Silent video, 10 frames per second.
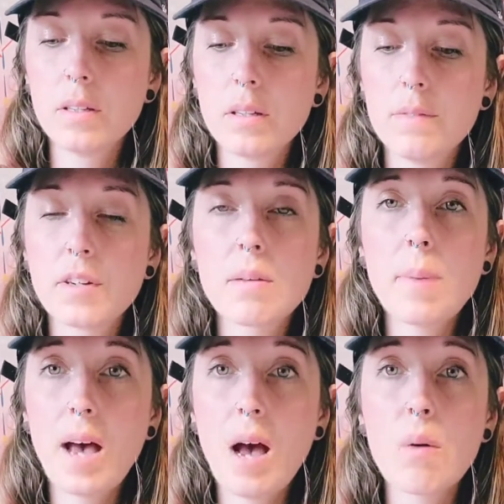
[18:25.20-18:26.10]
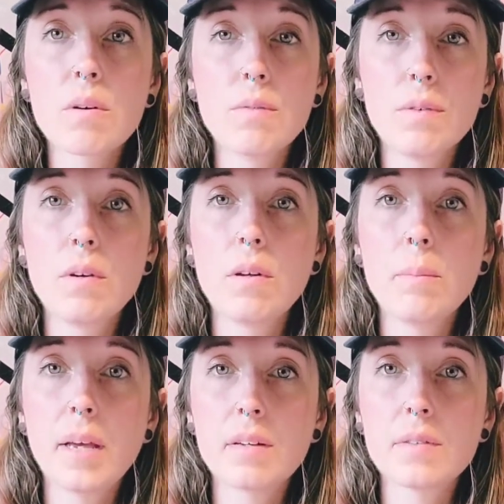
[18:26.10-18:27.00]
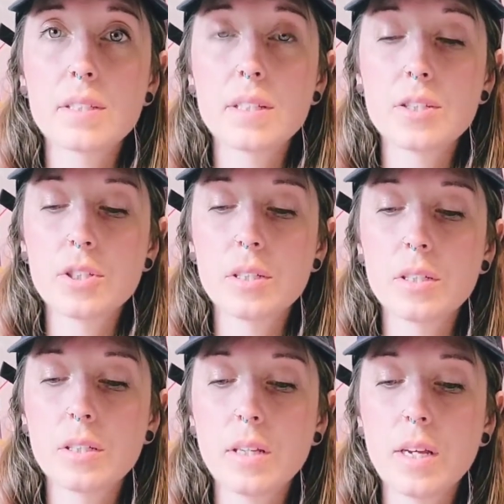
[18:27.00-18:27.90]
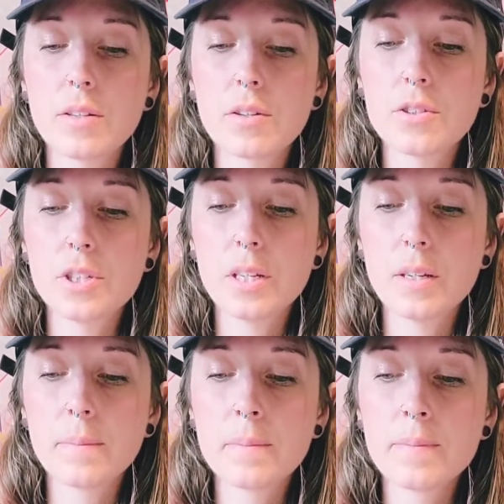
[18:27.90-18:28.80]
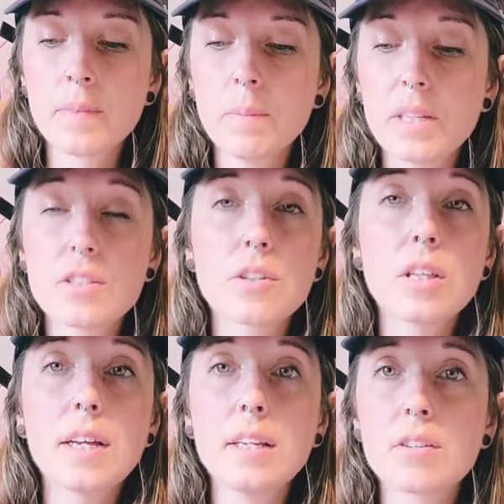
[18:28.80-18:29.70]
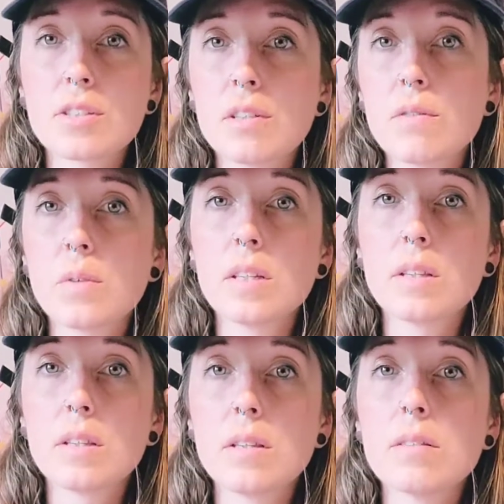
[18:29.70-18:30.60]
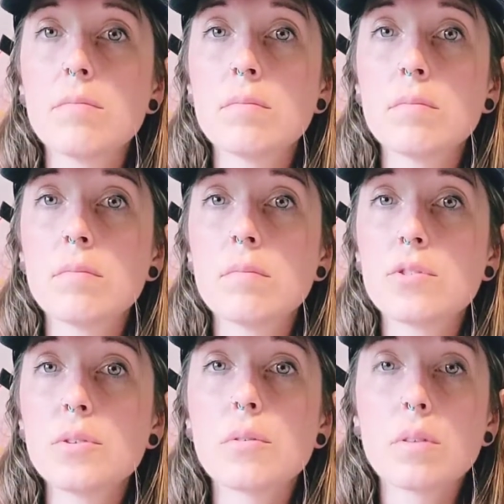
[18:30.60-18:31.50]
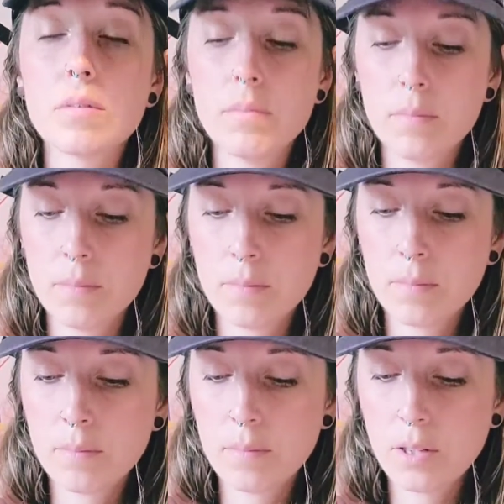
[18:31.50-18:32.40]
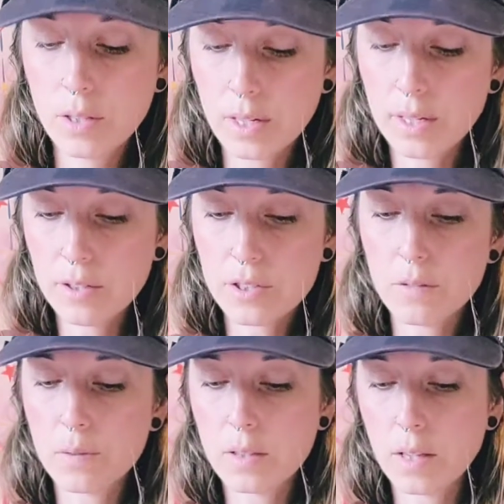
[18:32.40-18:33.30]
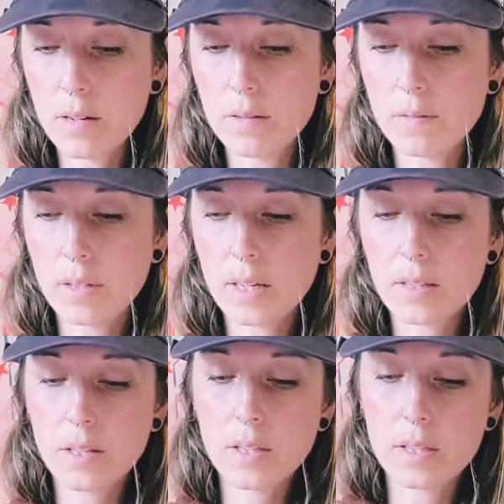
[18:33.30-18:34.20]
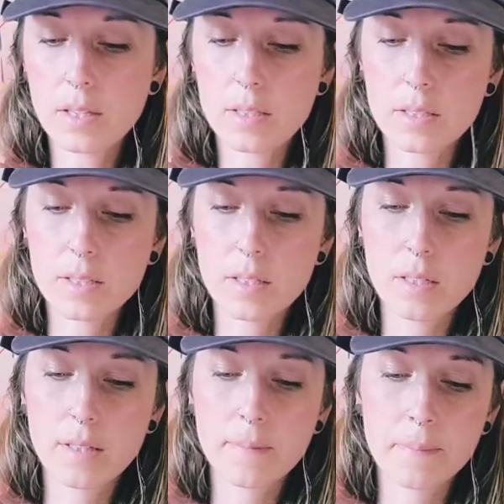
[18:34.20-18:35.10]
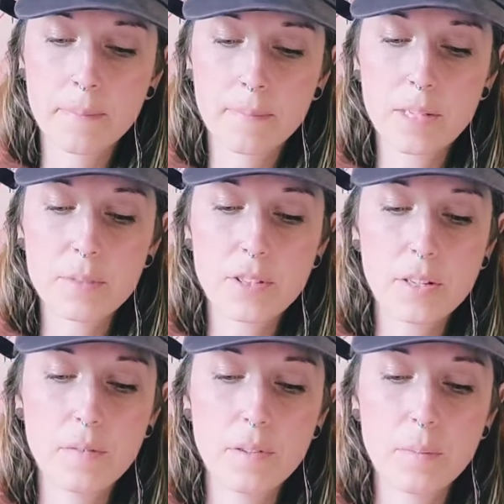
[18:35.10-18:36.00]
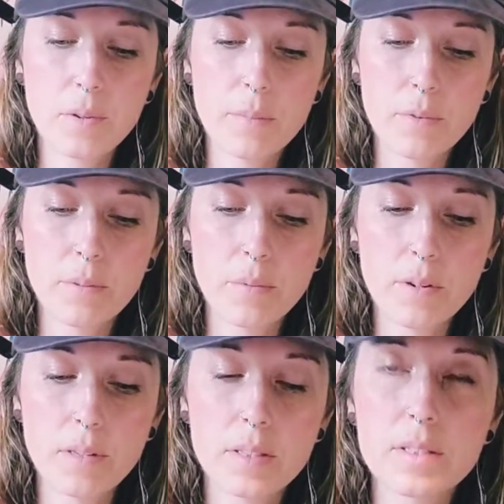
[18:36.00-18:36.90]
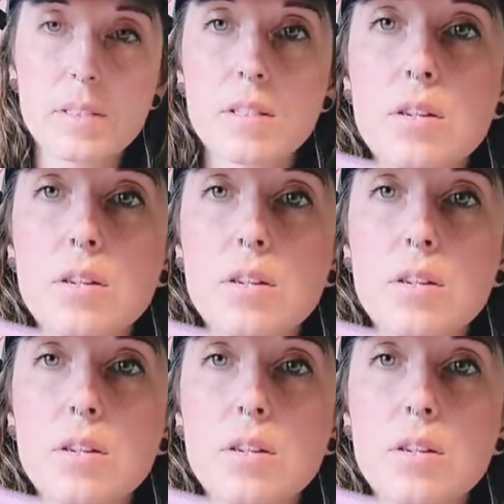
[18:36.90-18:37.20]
a very powerful manifestation energy because you're aligning yourself with truth. You're aligning yourself with love. Like, look at this. I'm starting to feel more and more and more that this is